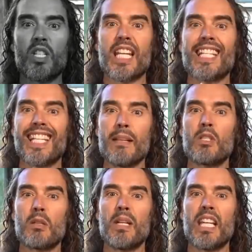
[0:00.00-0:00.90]
It seems
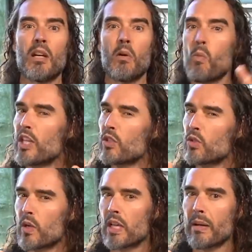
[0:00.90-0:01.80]
to me that when you're
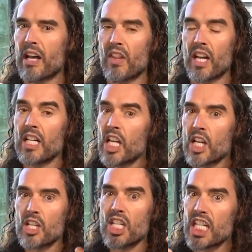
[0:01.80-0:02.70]
talking about the
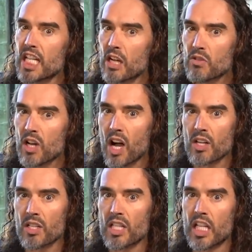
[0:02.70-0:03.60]

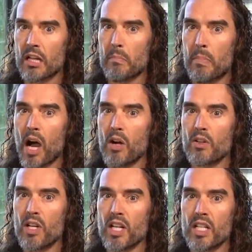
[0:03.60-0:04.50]
neo-Nazi
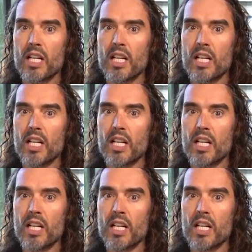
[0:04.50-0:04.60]
component,